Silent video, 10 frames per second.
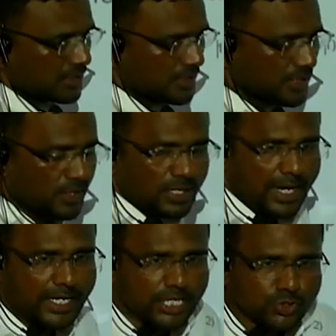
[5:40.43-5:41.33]
The
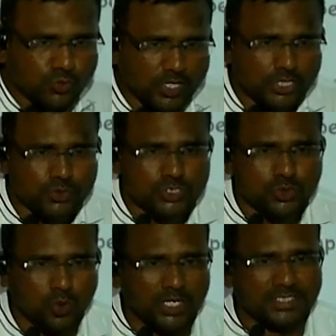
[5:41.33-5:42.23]
NH2NH2 is
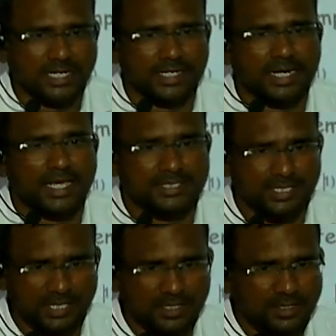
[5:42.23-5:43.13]
called as
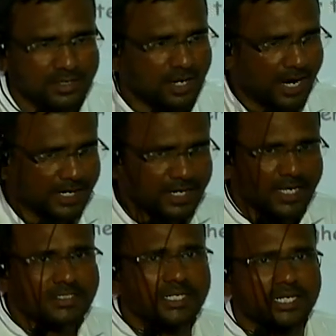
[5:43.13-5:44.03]
hydrazine
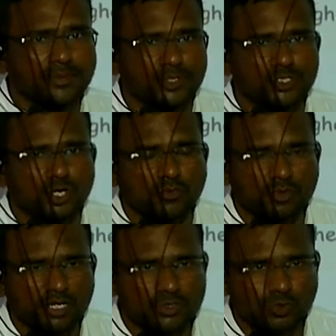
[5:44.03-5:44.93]
in presence of
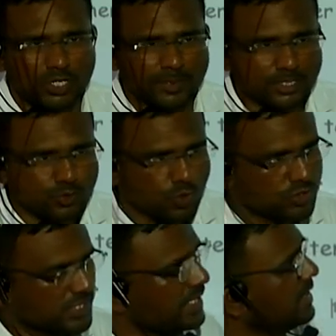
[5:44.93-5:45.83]
sodium
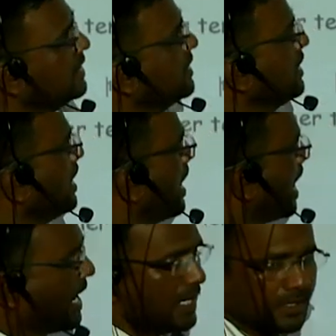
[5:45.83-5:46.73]
hydroxide.
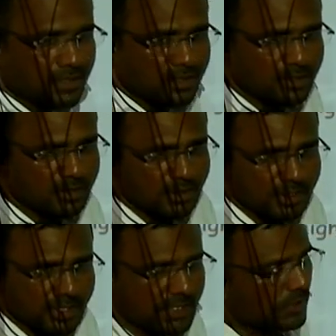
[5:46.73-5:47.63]
And
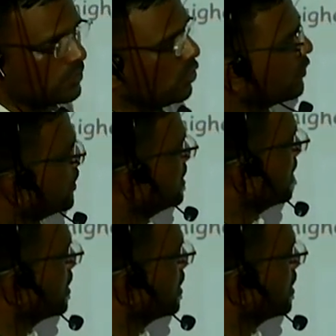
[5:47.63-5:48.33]
in Wolff-Kishner